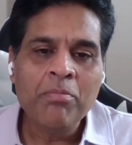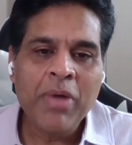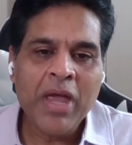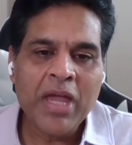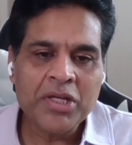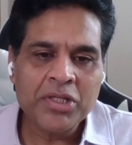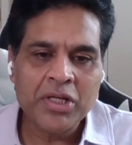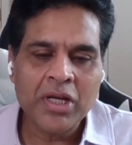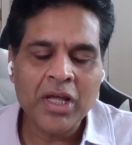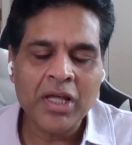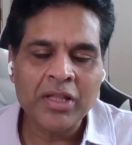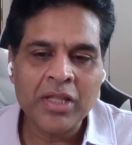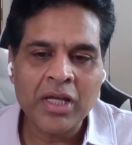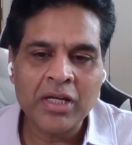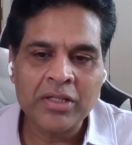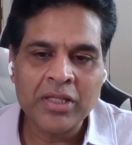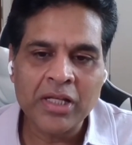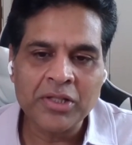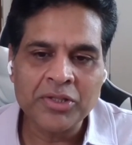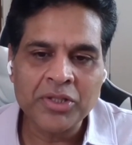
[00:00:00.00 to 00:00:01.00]
Based on
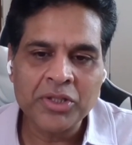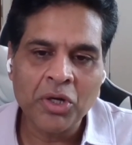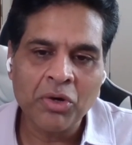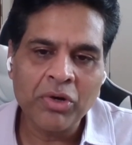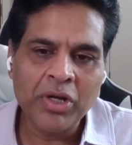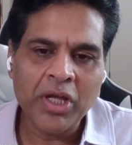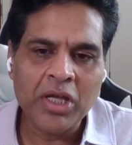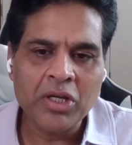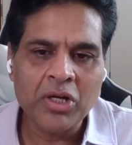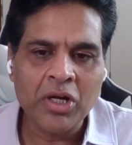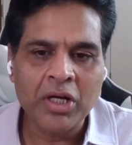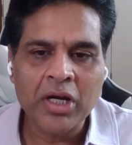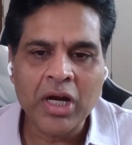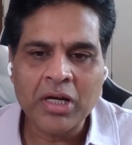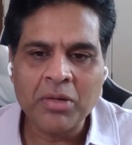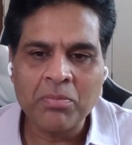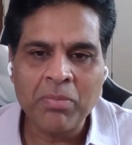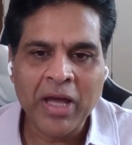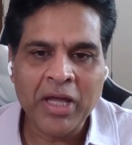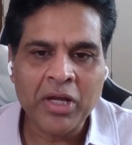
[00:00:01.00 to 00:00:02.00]
that, they'll say, okay, your
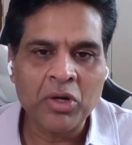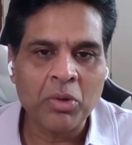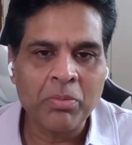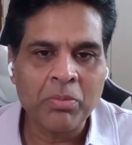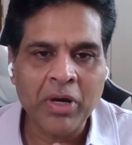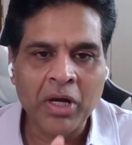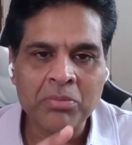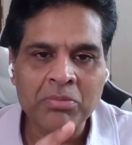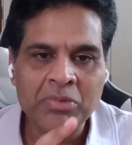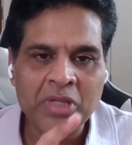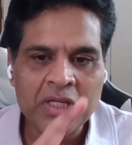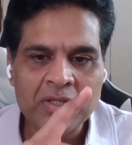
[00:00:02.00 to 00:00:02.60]
gut microbiome,